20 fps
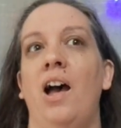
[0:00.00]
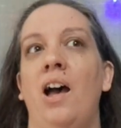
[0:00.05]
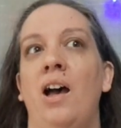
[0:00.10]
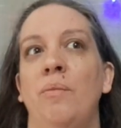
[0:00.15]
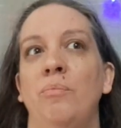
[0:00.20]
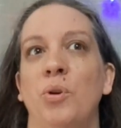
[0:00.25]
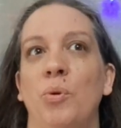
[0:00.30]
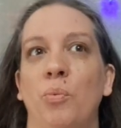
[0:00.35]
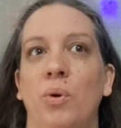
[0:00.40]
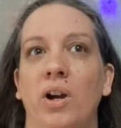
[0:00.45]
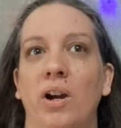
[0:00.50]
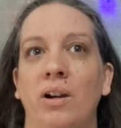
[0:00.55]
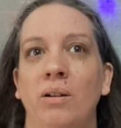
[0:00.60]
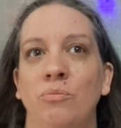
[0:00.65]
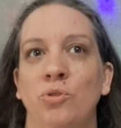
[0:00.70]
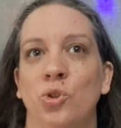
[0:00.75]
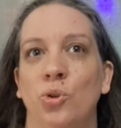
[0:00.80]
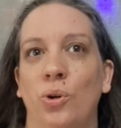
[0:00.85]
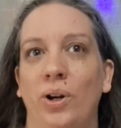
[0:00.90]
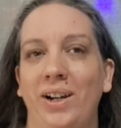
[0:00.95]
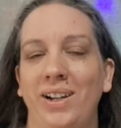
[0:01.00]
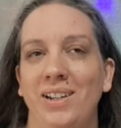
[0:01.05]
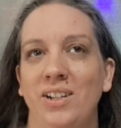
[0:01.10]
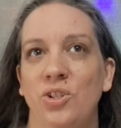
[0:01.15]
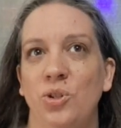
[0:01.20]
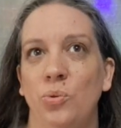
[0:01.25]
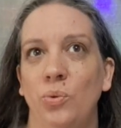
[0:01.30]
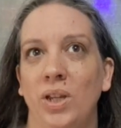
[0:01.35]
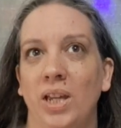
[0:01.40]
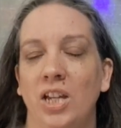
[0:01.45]
where I'm trying
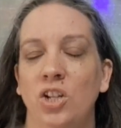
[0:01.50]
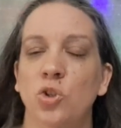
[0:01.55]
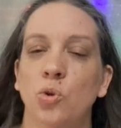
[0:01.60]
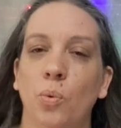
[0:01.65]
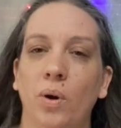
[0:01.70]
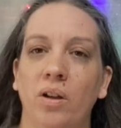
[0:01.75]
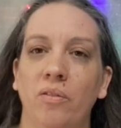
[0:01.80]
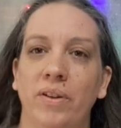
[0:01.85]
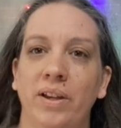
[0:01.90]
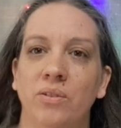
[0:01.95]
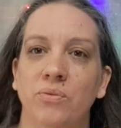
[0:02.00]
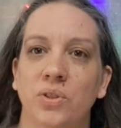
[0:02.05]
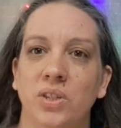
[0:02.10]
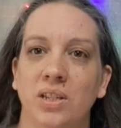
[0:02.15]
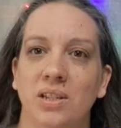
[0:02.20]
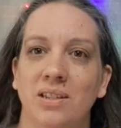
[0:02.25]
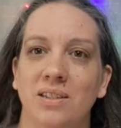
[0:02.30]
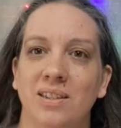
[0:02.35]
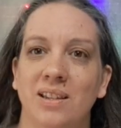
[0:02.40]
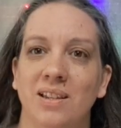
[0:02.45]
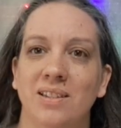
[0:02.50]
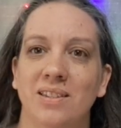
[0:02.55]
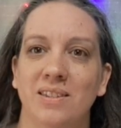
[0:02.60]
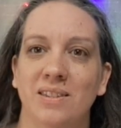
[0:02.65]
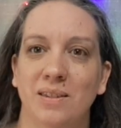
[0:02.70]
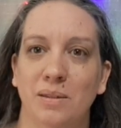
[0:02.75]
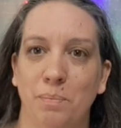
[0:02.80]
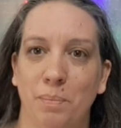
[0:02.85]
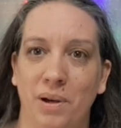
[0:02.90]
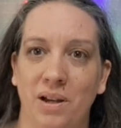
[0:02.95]
to get 12 ounces
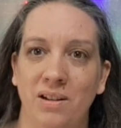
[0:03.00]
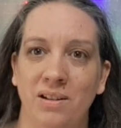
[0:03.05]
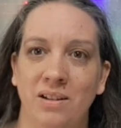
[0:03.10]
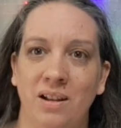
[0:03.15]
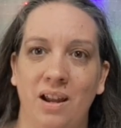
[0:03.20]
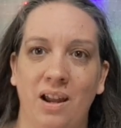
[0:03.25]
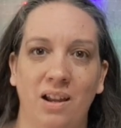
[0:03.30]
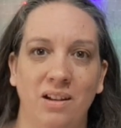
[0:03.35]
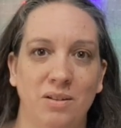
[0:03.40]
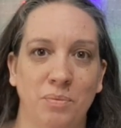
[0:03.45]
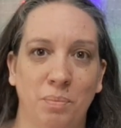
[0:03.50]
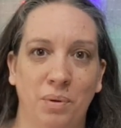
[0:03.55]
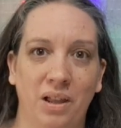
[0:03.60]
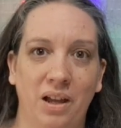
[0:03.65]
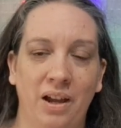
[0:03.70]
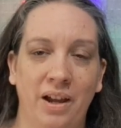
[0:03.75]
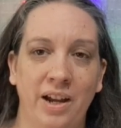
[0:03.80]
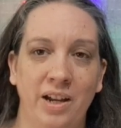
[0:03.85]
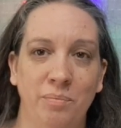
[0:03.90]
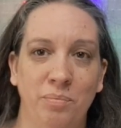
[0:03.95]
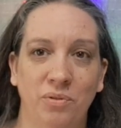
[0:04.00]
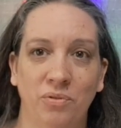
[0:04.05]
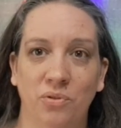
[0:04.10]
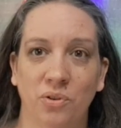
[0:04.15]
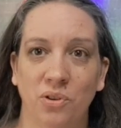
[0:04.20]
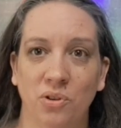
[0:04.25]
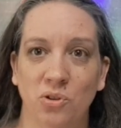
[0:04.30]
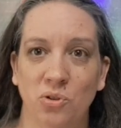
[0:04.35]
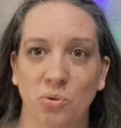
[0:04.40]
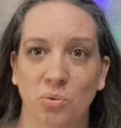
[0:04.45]
spun and plied before the tour